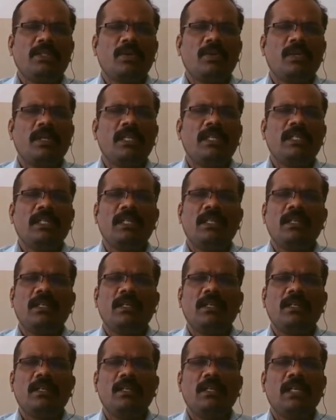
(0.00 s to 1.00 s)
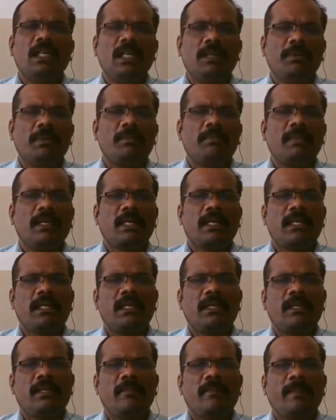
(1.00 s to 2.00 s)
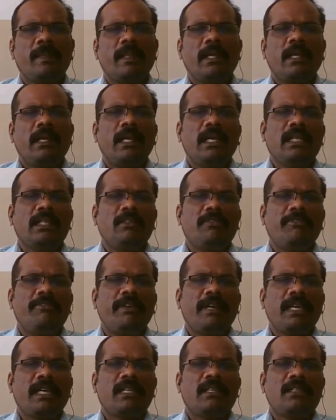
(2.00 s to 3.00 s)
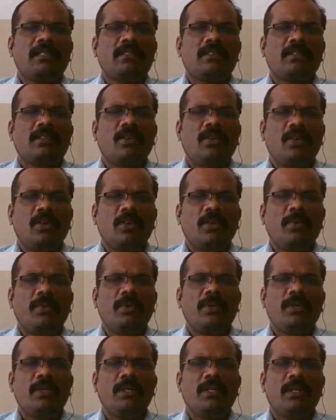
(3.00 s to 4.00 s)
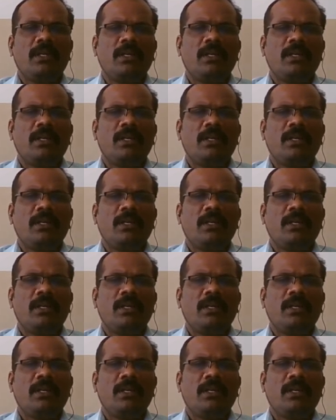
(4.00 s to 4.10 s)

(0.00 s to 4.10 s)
in the labor market, and the factors contributing